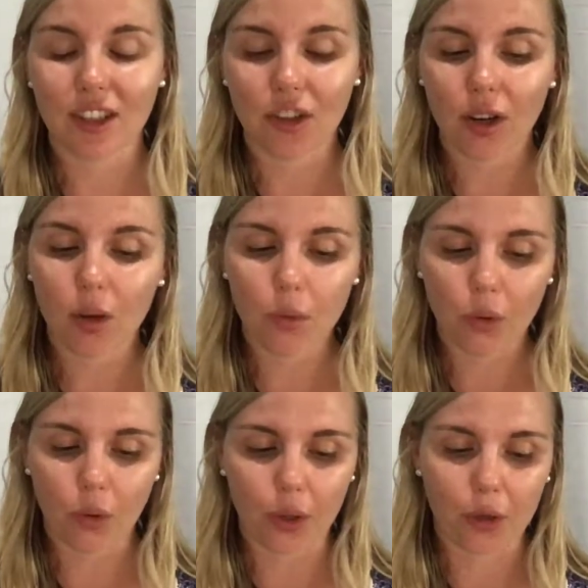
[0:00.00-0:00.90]

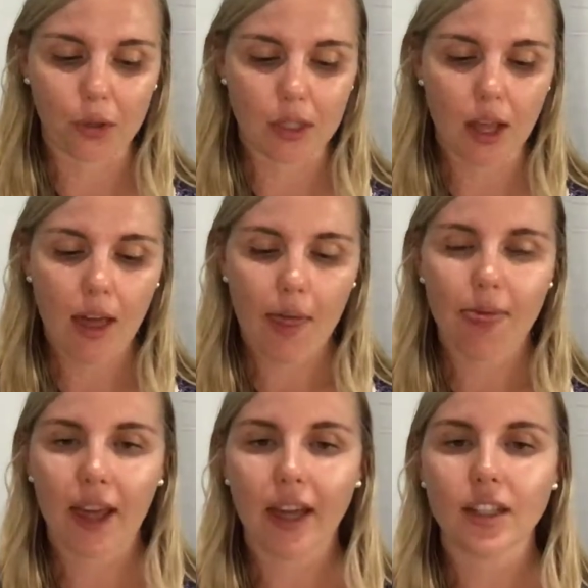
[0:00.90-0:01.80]
incredible oils
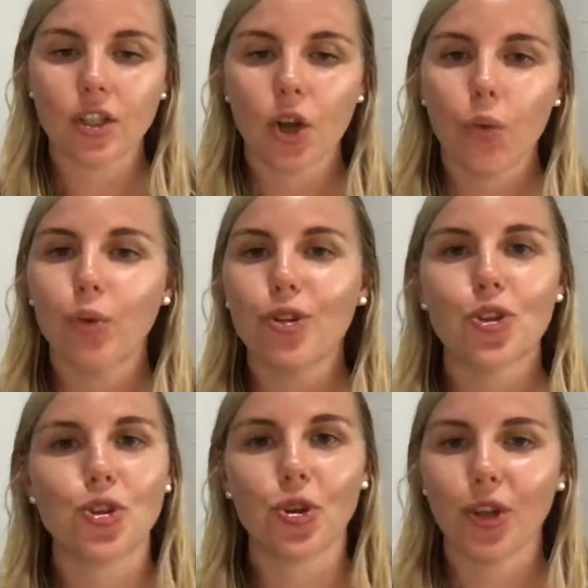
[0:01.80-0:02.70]
that will
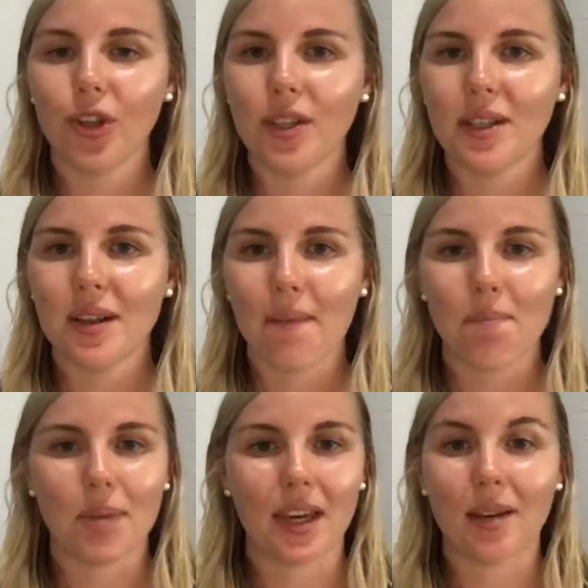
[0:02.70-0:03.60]
soon
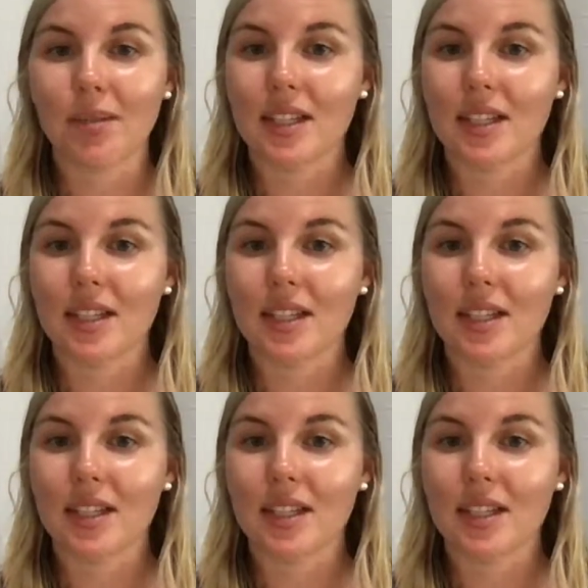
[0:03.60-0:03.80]
become